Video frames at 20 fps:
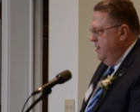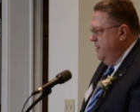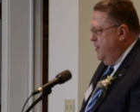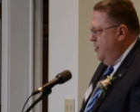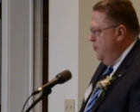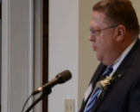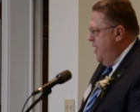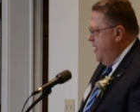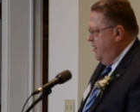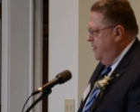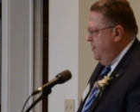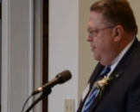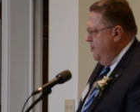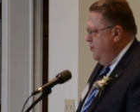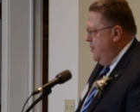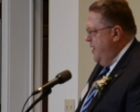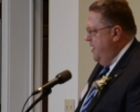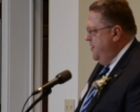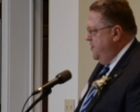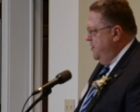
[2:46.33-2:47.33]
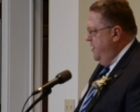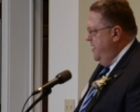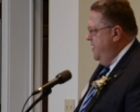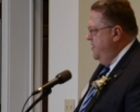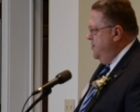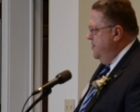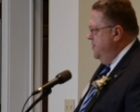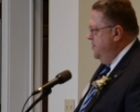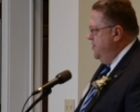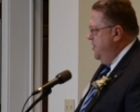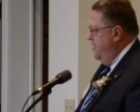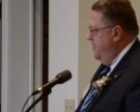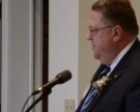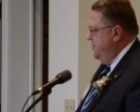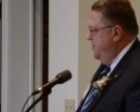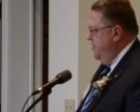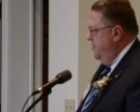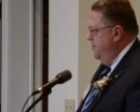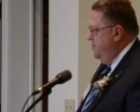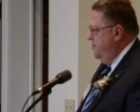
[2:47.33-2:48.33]
Congratulations
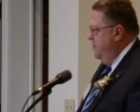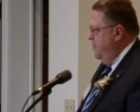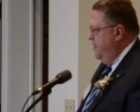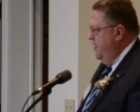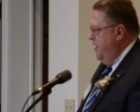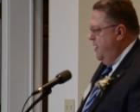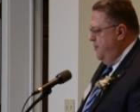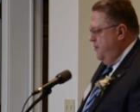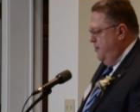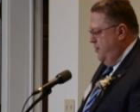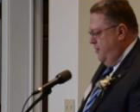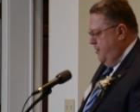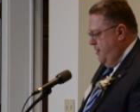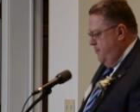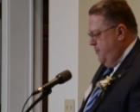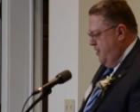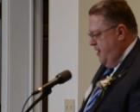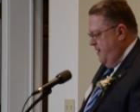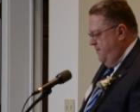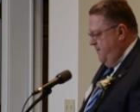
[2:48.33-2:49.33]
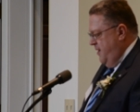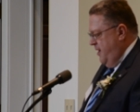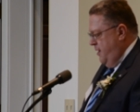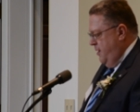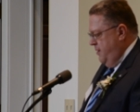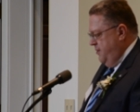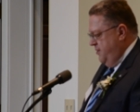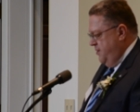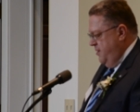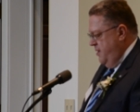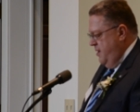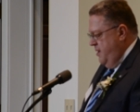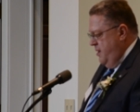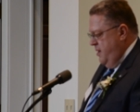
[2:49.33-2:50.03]
also to the other alumni fellows.